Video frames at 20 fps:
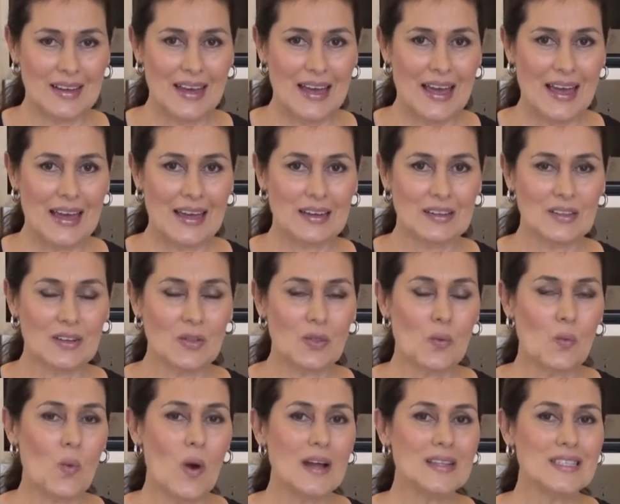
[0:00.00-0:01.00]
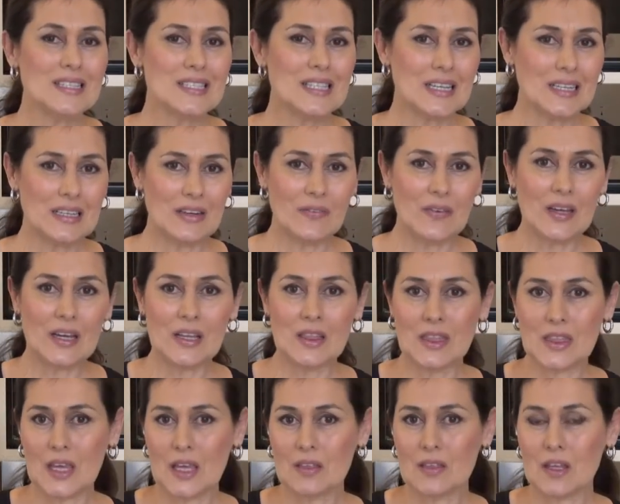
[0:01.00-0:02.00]
And the one
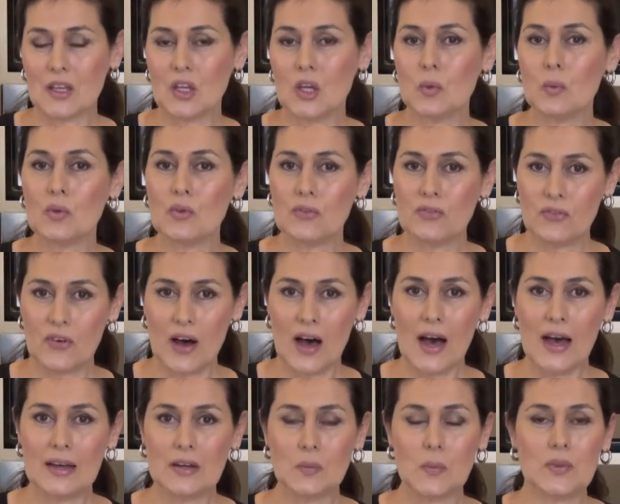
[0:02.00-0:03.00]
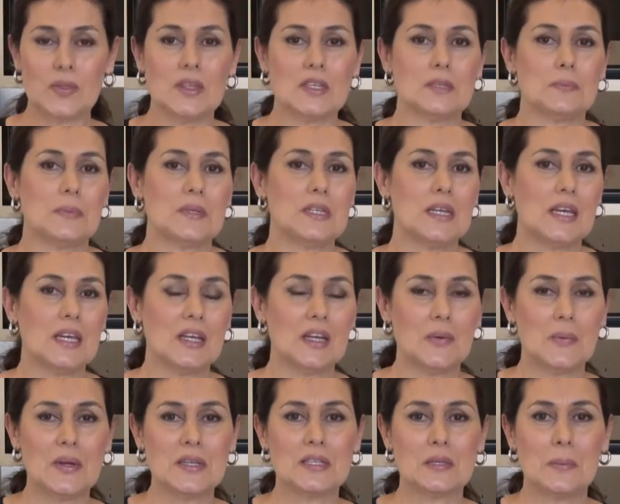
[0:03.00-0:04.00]
significant thing that you will find with this
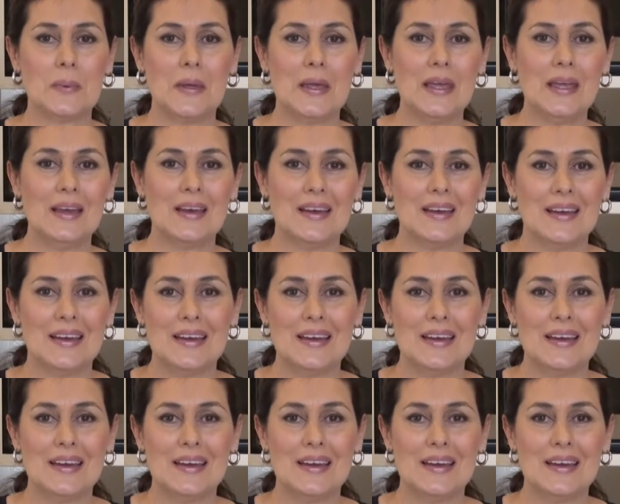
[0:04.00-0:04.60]
particular recipe